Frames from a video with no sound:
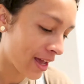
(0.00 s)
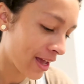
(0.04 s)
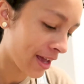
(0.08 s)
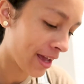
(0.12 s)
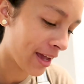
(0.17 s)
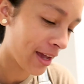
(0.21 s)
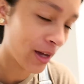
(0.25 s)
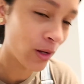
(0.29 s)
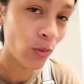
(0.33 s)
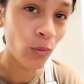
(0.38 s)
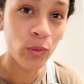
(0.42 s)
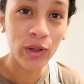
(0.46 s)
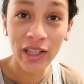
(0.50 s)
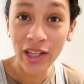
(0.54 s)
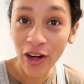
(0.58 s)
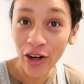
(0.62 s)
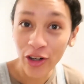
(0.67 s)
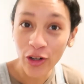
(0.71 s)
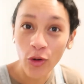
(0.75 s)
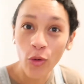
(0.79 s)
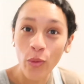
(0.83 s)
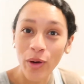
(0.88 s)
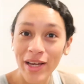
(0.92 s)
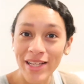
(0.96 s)
and we
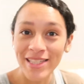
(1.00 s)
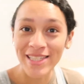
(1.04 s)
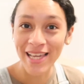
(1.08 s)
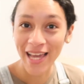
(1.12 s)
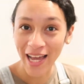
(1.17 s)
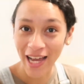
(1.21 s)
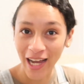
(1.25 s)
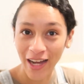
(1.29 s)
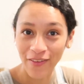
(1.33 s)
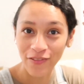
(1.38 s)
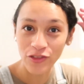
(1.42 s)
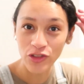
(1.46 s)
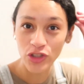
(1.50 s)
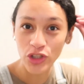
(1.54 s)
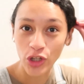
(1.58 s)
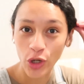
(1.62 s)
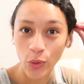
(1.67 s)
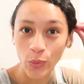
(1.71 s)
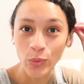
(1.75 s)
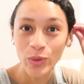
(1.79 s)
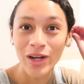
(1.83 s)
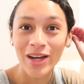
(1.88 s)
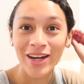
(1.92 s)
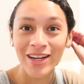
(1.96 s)
are going to have
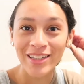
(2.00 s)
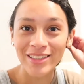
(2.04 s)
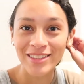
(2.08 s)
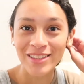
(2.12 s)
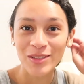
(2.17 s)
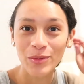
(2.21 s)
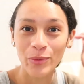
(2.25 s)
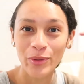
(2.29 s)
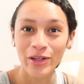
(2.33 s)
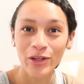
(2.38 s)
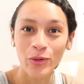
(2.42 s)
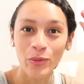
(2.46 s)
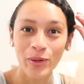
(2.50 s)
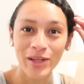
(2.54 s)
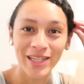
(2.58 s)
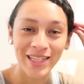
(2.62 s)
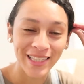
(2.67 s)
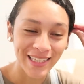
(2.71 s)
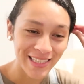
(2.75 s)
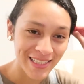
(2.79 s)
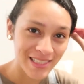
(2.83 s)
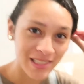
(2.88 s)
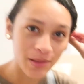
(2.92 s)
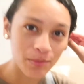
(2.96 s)
donuts. We are going
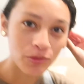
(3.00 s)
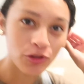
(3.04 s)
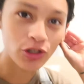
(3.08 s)
to eat some